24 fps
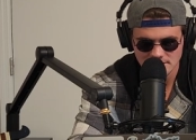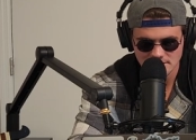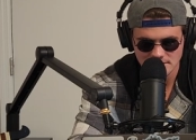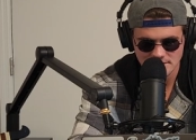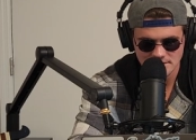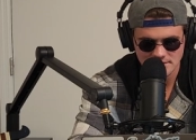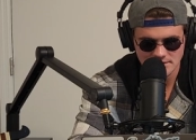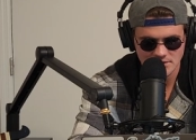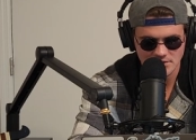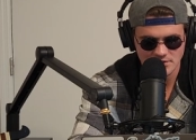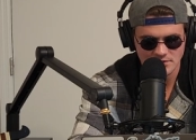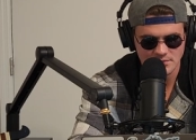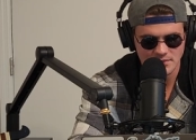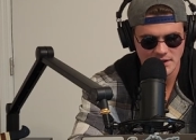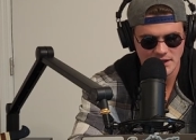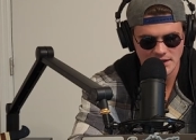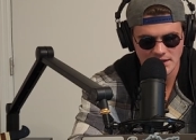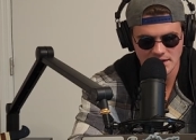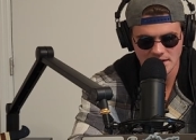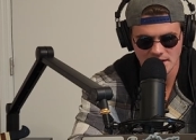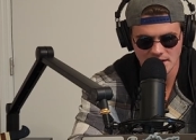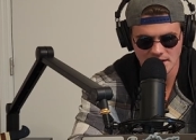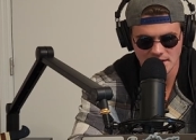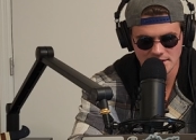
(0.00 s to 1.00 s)
Oh my
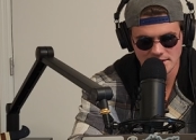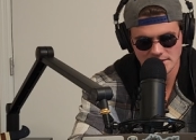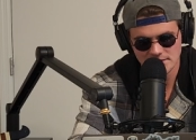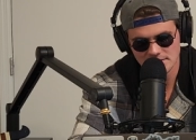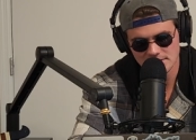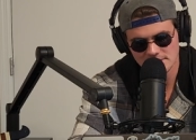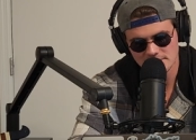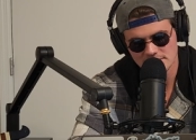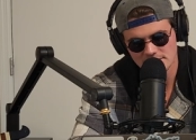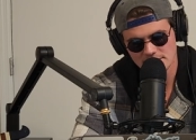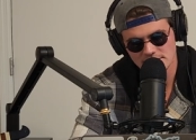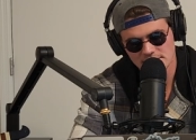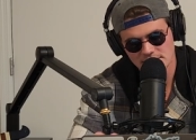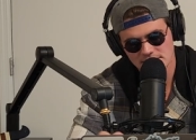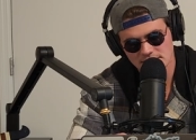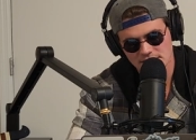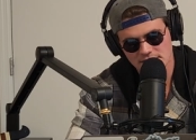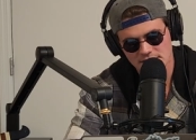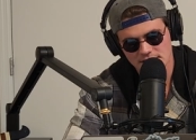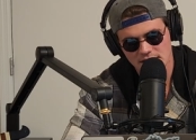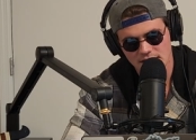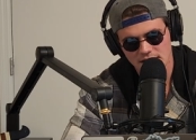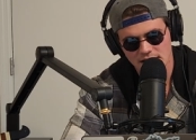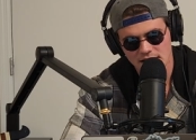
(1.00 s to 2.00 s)
God.
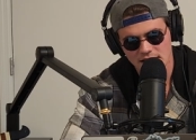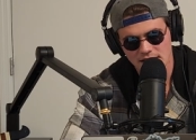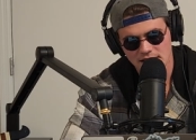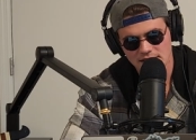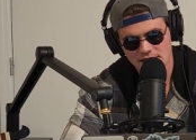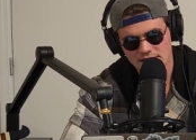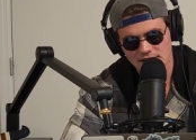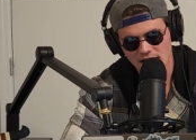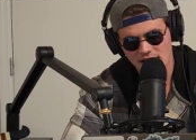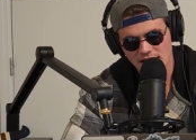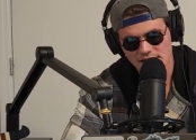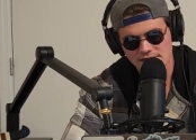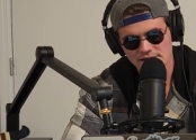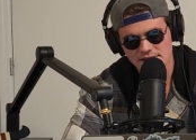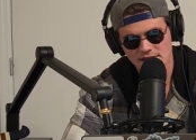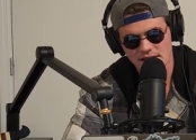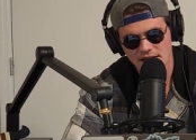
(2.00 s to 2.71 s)
Yes,